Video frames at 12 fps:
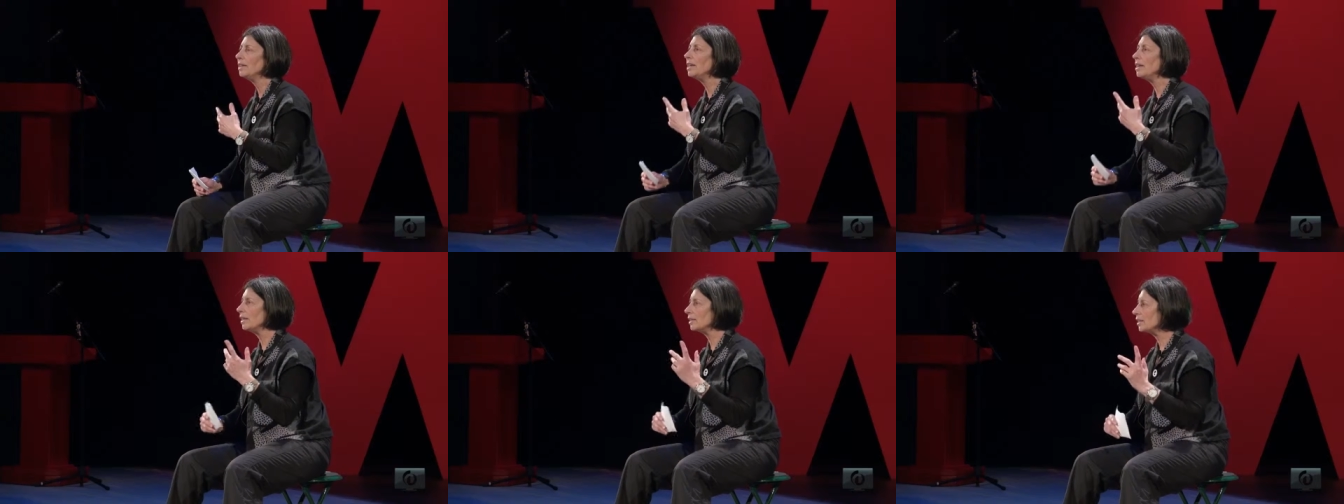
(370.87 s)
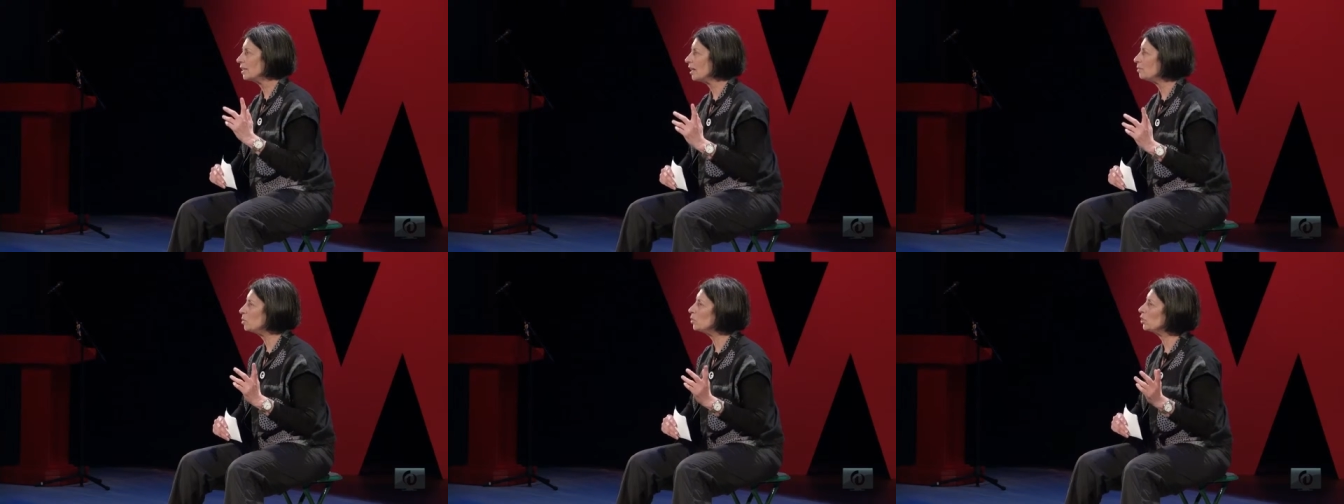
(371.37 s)
The next
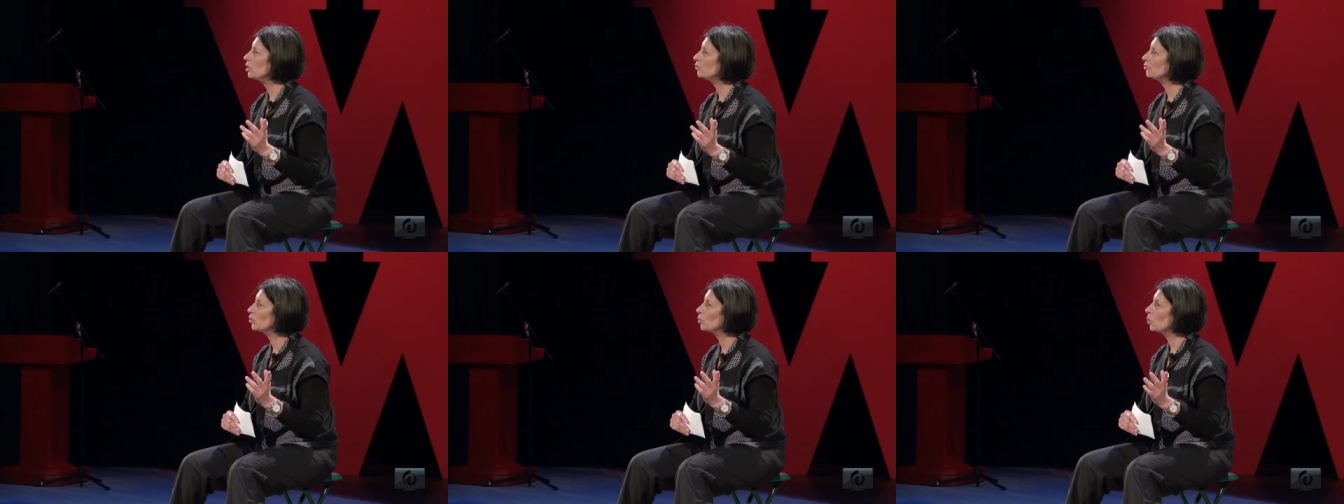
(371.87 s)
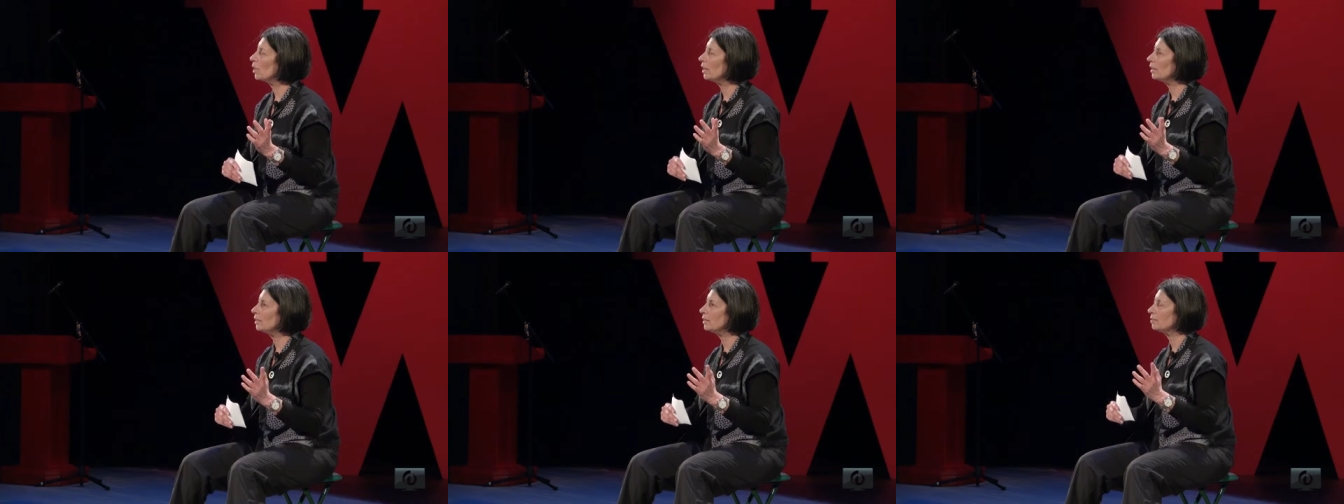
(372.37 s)
time you shift your
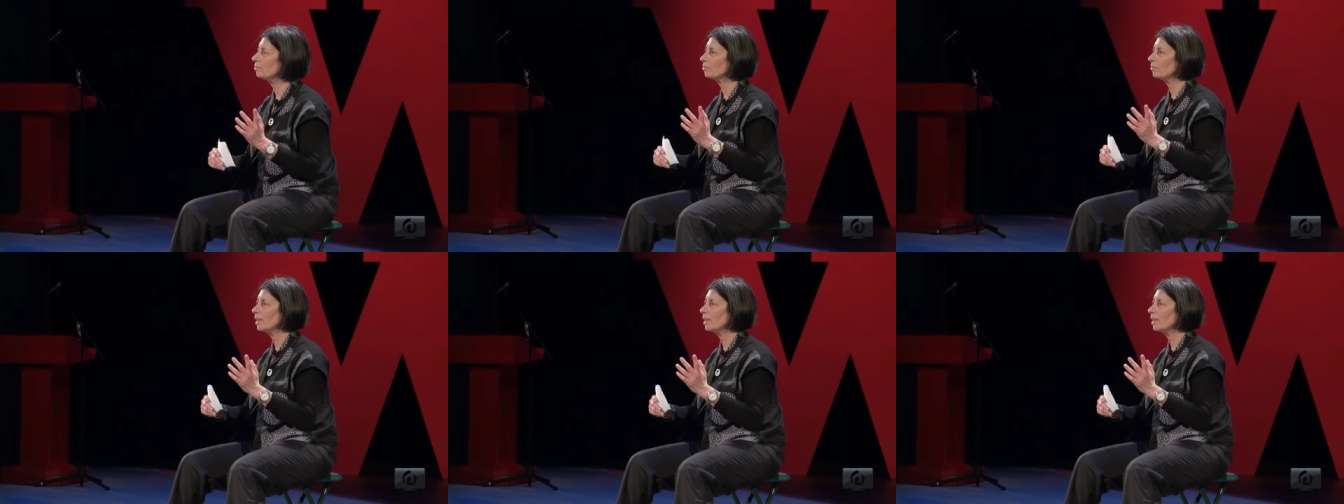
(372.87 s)
weight,